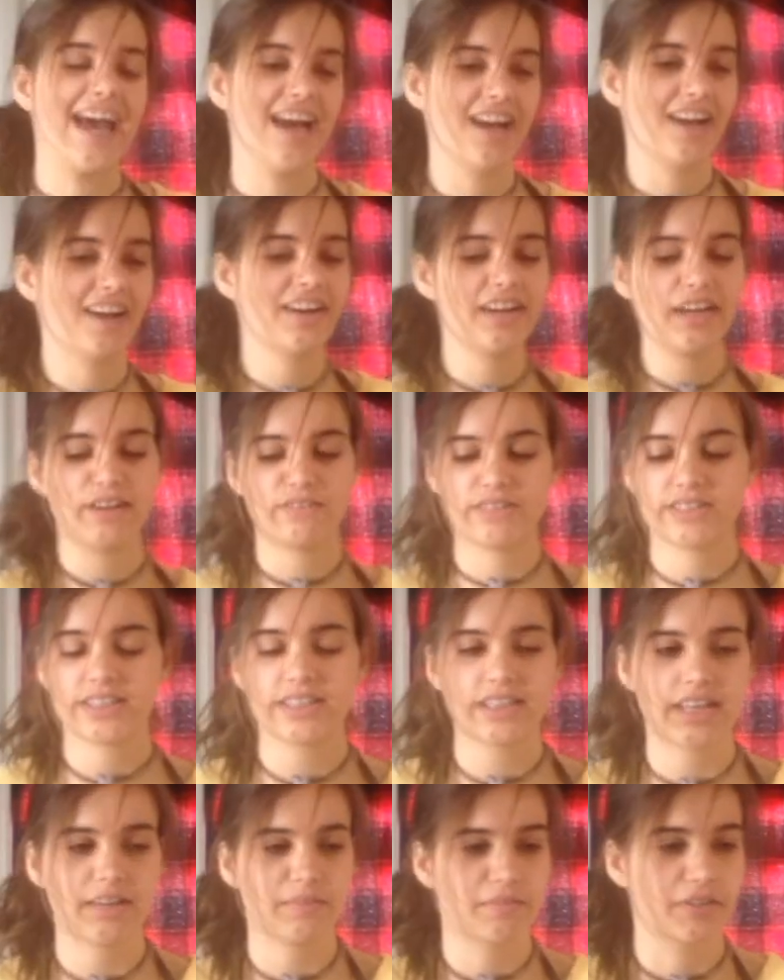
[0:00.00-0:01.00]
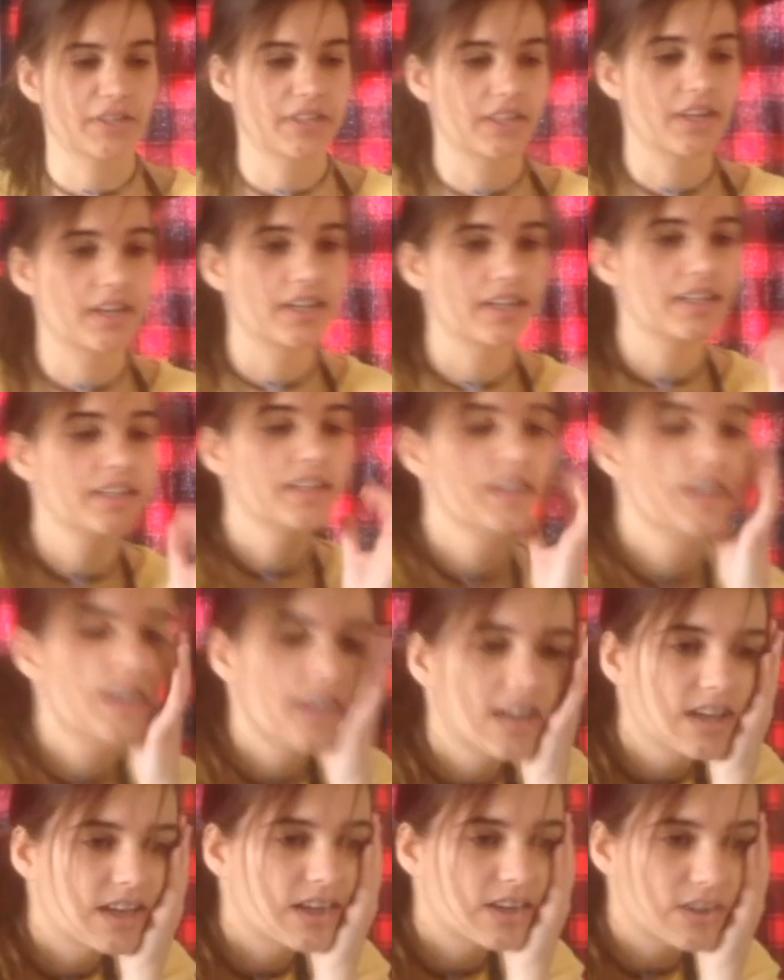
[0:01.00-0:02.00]
Alright, let's get that working on it.
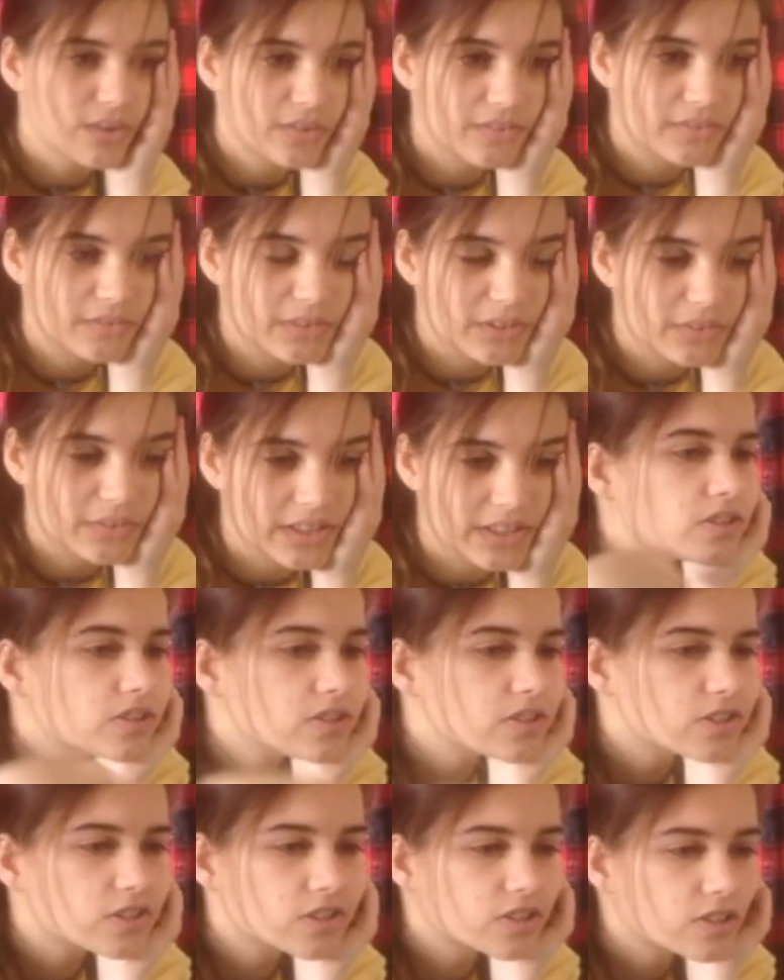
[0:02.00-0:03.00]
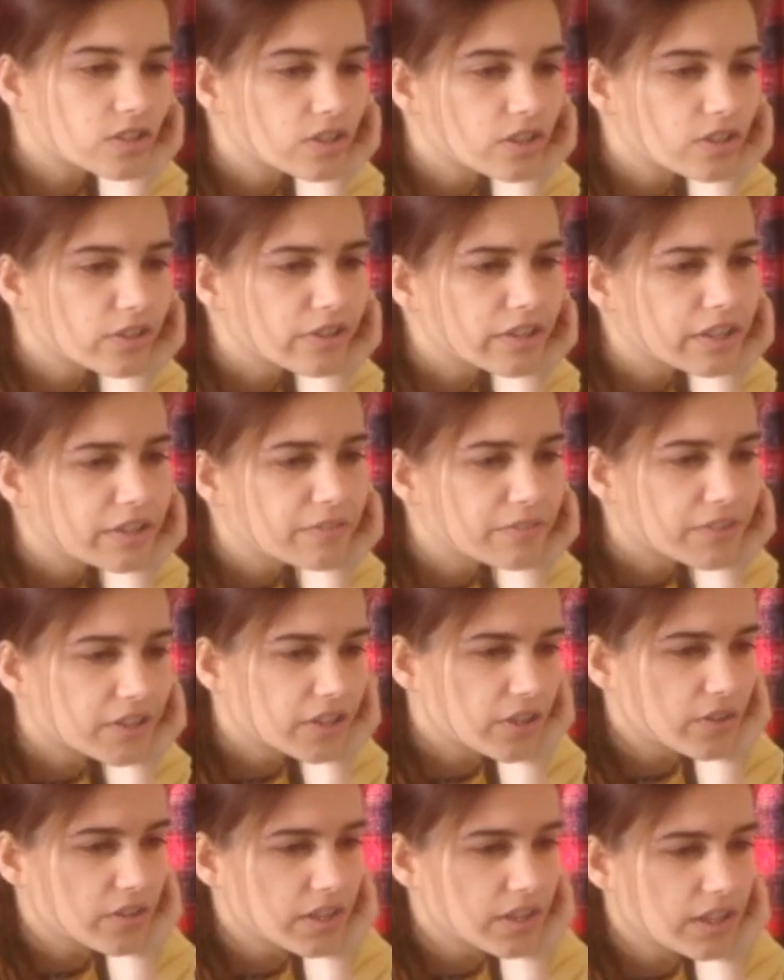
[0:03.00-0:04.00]
What do I need? Slurry for
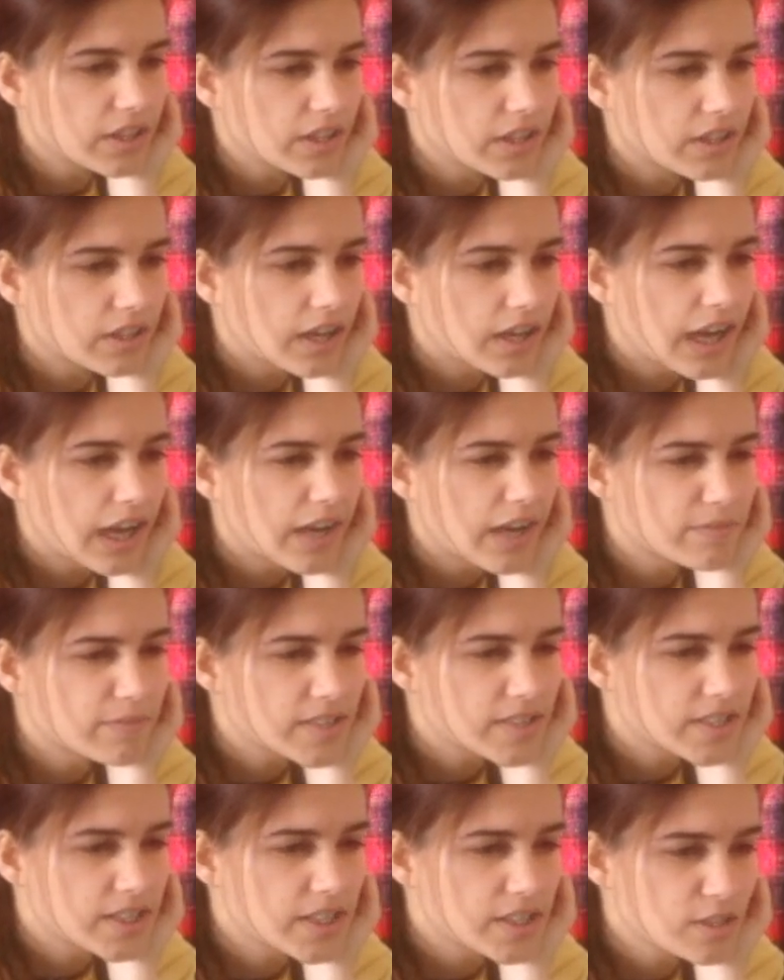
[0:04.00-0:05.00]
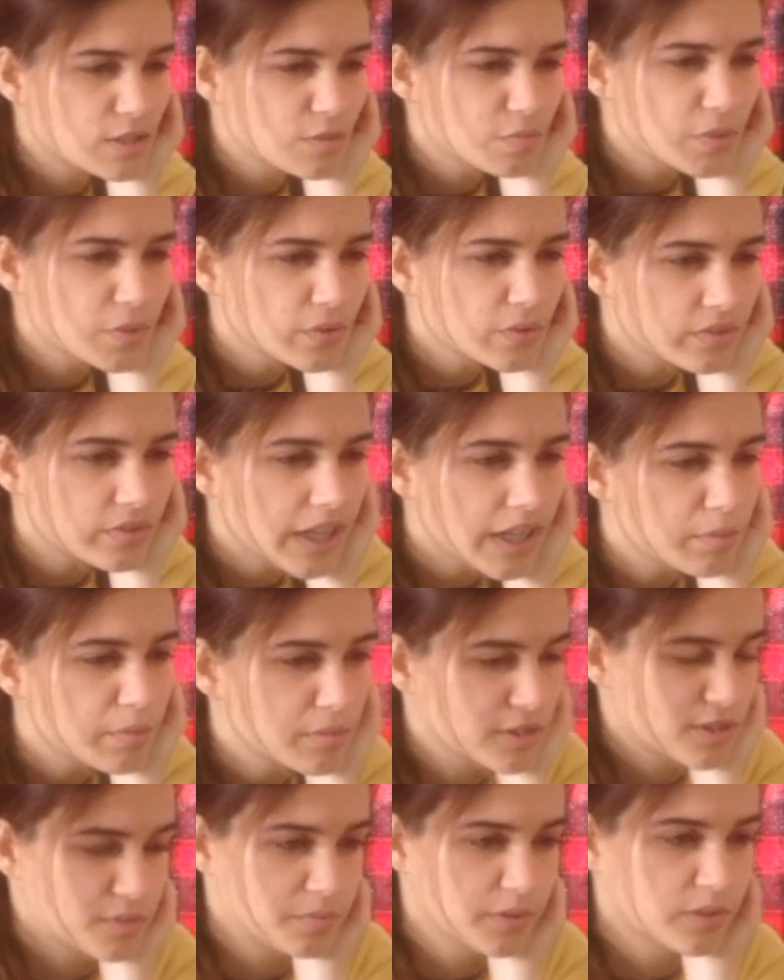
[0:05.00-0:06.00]
coating, half a
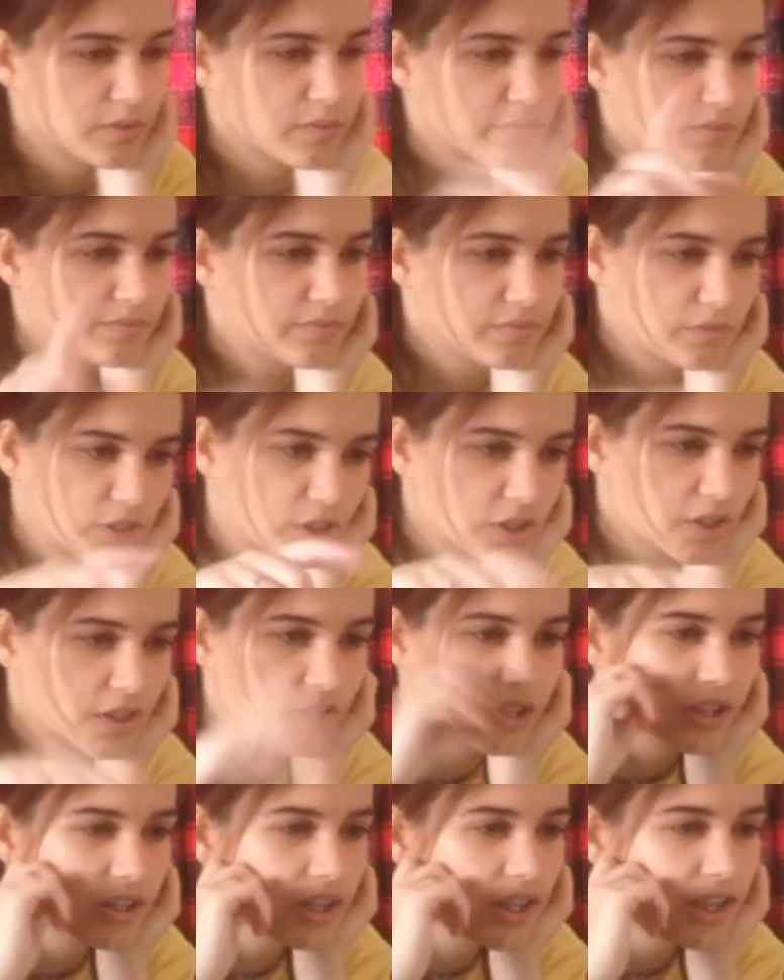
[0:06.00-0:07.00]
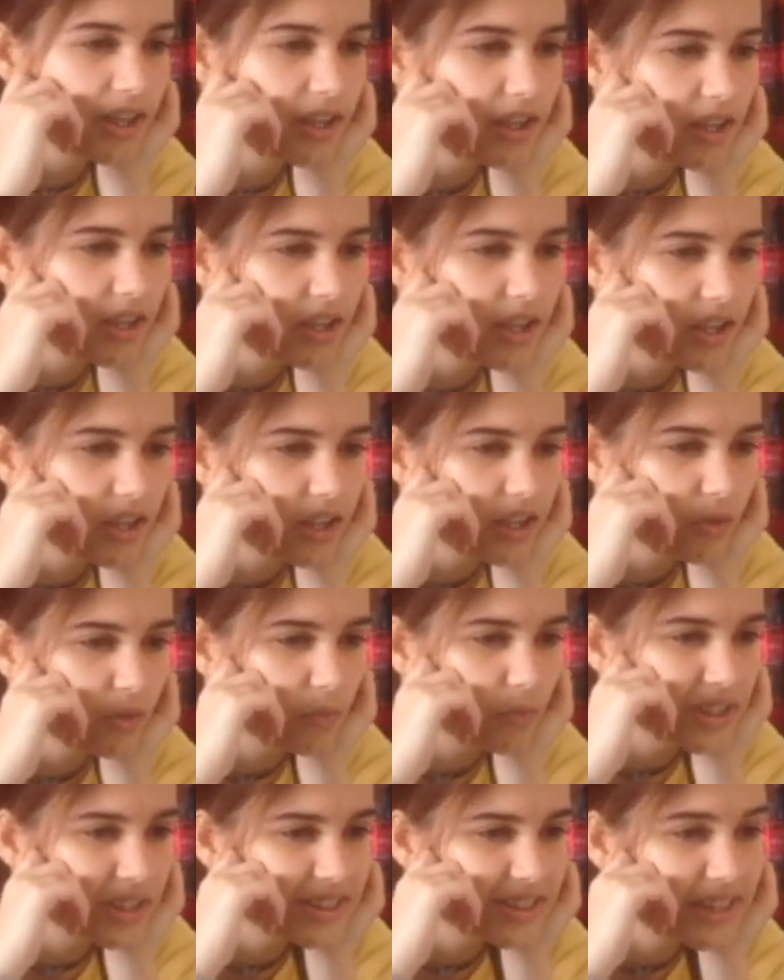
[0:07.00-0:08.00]
tablespoon sugar,
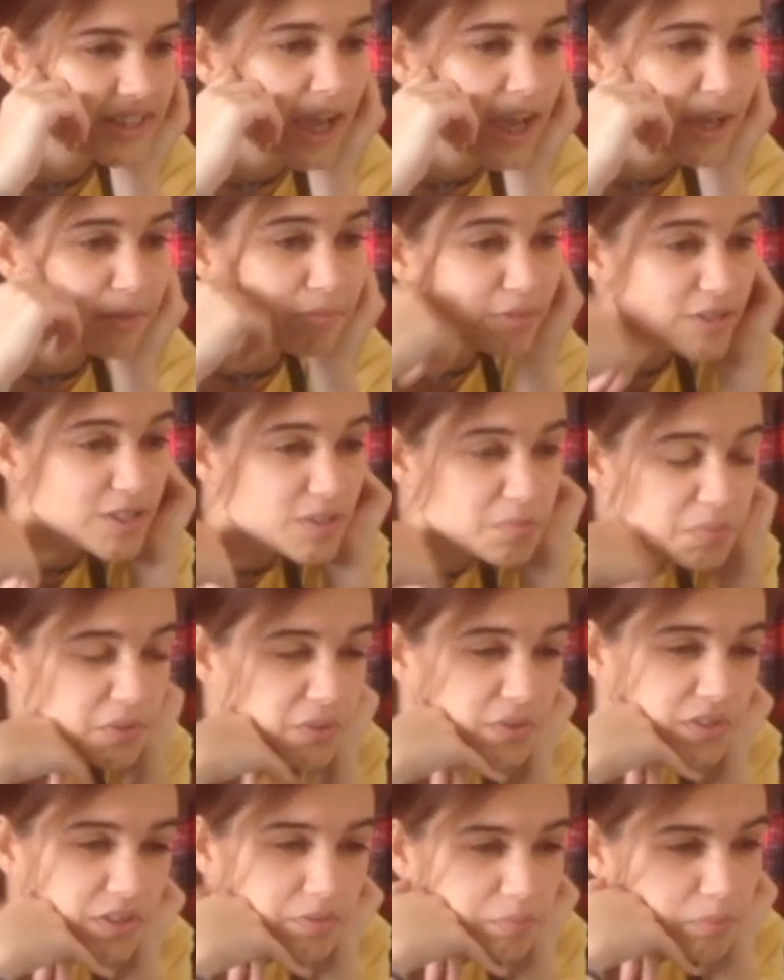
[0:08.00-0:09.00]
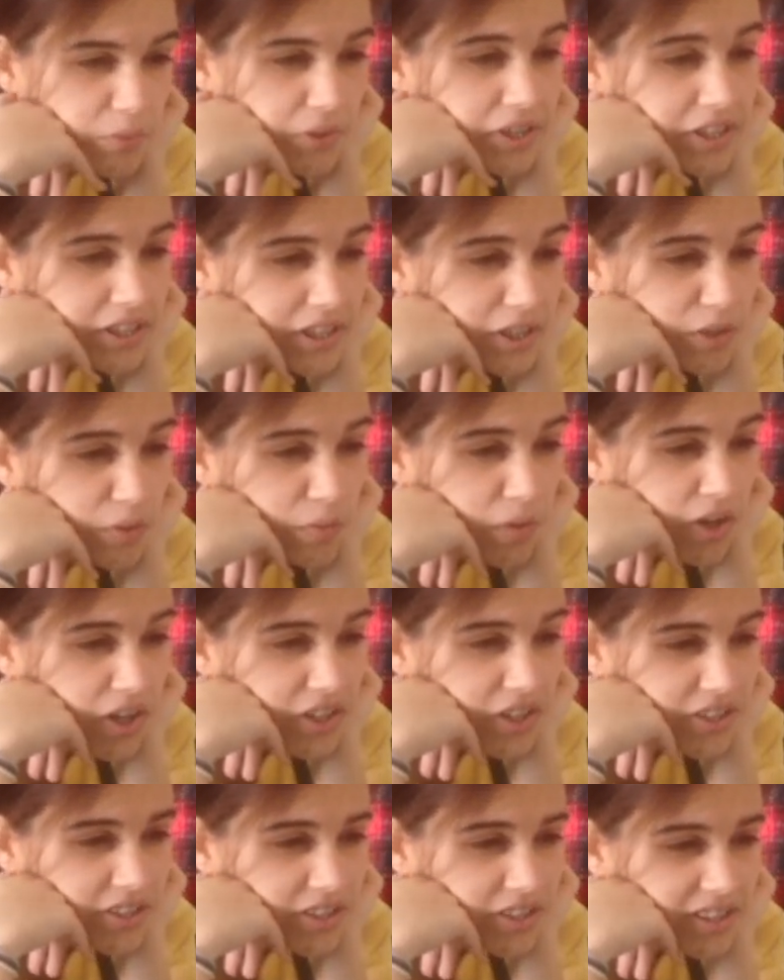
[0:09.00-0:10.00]
1 tablespoon of boiling
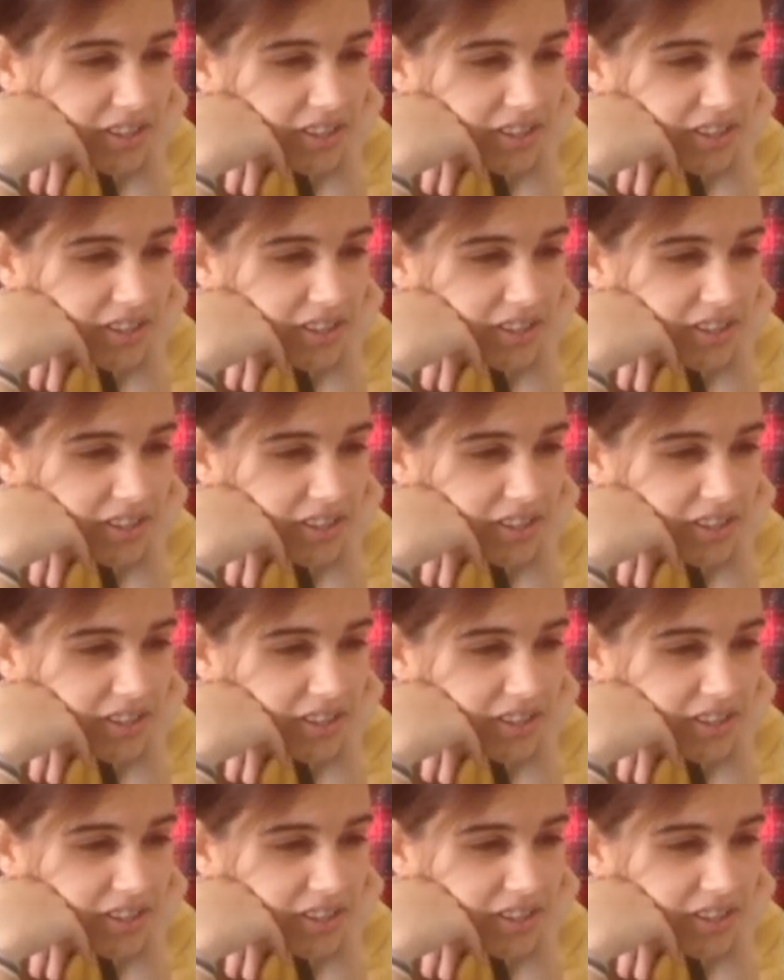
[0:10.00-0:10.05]
water?